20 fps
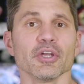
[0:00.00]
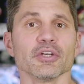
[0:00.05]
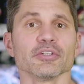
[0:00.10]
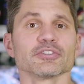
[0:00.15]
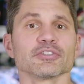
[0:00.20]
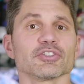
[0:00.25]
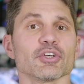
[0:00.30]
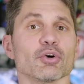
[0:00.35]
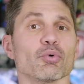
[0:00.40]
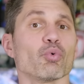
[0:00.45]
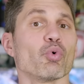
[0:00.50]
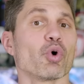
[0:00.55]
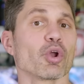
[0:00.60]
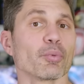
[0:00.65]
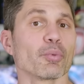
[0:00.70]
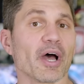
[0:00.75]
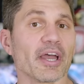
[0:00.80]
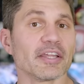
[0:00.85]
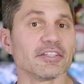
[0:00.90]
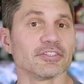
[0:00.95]
So what
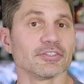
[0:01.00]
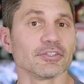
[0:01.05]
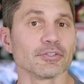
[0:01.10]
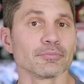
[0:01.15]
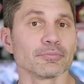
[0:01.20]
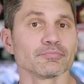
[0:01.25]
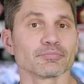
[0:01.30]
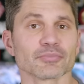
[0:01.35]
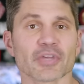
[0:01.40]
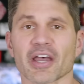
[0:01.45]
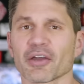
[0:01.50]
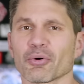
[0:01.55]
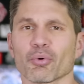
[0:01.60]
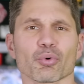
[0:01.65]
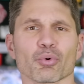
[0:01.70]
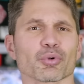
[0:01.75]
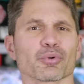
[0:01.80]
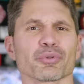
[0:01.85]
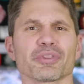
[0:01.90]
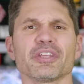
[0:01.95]
do I do? I
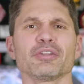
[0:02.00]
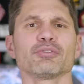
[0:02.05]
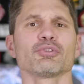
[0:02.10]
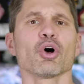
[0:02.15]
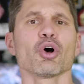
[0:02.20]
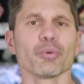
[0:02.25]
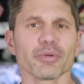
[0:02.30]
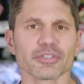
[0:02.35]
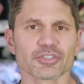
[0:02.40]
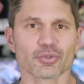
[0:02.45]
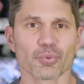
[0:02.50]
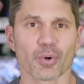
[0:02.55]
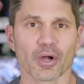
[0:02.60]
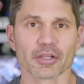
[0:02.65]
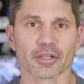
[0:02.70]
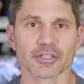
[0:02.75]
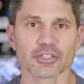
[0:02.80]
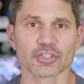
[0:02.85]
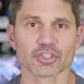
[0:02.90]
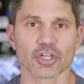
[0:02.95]
order the lowest
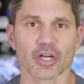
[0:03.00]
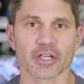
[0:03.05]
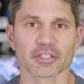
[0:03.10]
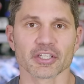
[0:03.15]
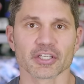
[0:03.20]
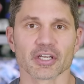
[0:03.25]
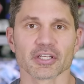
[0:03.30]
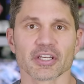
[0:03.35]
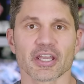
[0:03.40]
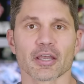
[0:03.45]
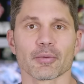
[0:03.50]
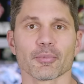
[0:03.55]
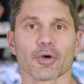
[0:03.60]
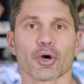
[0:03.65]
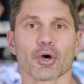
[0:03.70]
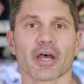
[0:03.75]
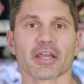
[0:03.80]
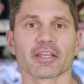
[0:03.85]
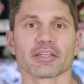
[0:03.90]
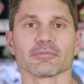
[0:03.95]
quality shotgun
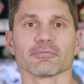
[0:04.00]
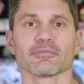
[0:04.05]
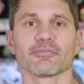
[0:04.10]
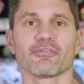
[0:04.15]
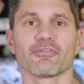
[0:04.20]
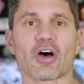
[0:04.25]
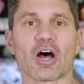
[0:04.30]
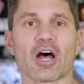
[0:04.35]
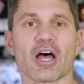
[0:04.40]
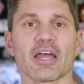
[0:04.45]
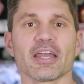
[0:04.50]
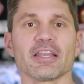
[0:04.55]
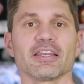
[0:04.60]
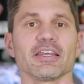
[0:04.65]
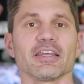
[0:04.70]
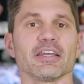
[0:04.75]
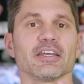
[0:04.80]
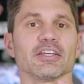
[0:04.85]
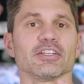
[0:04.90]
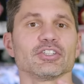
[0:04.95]
ammo I can find
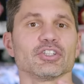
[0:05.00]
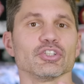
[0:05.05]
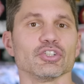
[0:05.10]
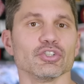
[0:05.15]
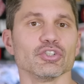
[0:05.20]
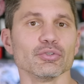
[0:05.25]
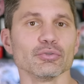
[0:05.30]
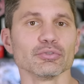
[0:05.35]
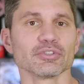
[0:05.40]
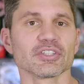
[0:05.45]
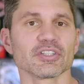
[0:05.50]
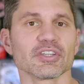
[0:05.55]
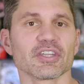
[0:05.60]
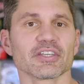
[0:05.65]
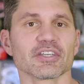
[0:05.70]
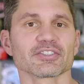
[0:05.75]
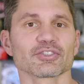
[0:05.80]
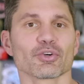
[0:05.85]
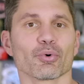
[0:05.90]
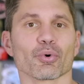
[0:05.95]
to use in
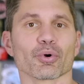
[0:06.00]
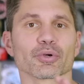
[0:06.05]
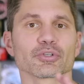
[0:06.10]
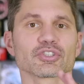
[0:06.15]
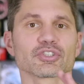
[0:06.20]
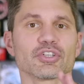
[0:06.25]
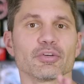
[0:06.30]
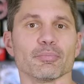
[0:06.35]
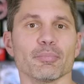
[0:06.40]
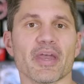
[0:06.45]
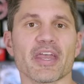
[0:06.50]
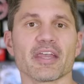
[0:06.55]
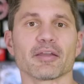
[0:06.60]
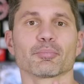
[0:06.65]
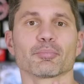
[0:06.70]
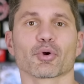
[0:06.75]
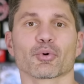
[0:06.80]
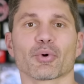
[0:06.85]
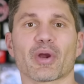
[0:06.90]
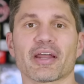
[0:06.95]
this course to make
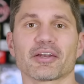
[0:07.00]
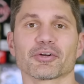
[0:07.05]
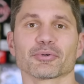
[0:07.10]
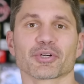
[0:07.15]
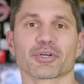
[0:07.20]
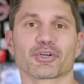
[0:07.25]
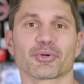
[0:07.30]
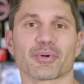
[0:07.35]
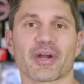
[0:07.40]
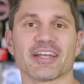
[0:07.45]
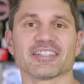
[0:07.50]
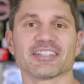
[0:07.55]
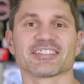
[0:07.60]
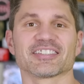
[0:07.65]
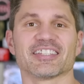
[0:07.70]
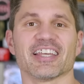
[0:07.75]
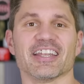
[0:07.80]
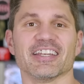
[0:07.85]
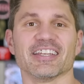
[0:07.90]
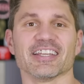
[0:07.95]
Beretta regret
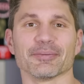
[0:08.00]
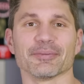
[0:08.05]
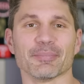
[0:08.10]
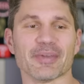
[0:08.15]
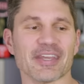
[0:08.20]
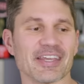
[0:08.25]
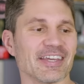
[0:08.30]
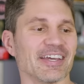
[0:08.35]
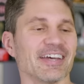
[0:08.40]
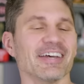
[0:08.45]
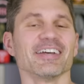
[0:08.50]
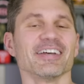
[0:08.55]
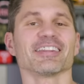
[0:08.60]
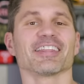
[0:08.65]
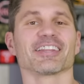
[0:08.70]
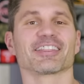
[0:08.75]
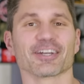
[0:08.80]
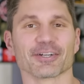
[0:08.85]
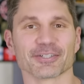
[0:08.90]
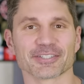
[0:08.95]
sending me the
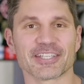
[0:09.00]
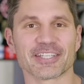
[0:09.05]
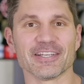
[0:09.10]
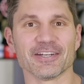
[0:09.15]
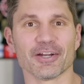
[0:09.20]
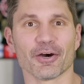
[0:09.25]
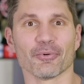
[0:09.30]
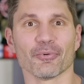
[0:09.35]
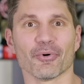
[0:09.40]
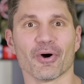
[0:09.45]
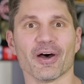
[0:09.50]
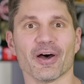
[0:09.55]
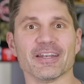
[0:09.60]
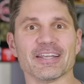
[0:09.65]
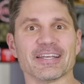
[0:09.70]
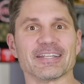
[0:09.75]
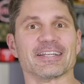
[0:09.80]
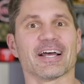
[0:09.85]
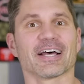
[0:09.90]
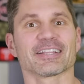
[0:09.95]
thirteen oh one
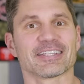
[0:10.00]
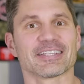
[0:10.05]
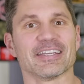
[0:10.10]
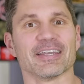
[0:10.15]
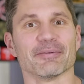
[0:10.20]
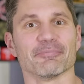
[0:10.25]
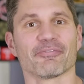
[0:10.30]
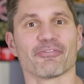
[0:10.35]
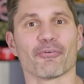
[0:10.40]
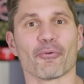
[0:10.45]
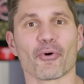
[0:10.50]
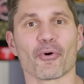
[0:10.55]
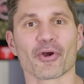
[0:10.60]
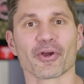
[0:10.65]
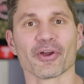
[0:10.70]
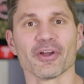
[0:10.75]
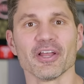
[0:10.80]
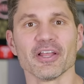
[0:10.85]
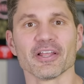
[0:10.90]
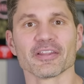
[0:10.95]
and not the M
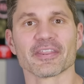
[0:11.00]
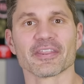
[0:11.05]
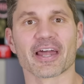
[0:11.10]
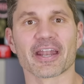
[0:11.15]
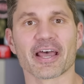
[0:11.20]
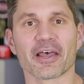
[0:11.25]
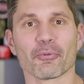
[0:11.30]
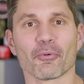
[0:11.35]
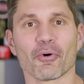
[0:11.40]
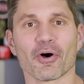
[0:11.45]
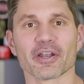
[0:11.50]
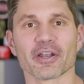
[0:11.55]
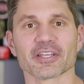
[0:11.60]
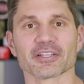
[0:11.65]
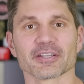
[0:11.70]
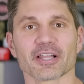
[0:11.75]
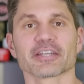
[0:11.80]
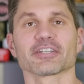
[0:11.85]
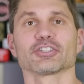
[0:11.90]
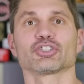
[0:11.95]
four that I
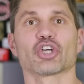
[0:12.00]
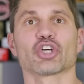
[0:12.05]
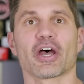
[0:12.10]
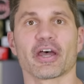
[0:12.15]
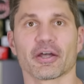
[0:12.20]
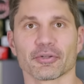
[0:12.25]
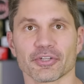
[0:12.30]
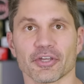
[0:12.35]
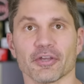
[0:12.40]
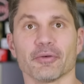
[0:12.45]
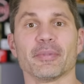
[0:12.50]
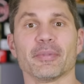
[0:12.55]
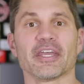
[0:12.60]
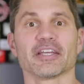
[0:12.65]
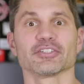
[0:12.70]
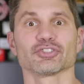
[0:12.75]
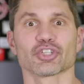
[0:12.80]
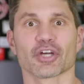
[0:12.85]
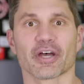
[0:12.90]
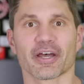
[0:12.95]
wanted, like a child, a
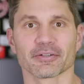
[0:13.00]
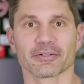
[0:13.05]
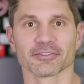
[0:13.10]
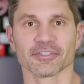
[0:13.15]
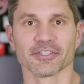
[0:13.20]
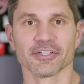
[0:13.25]
man-child.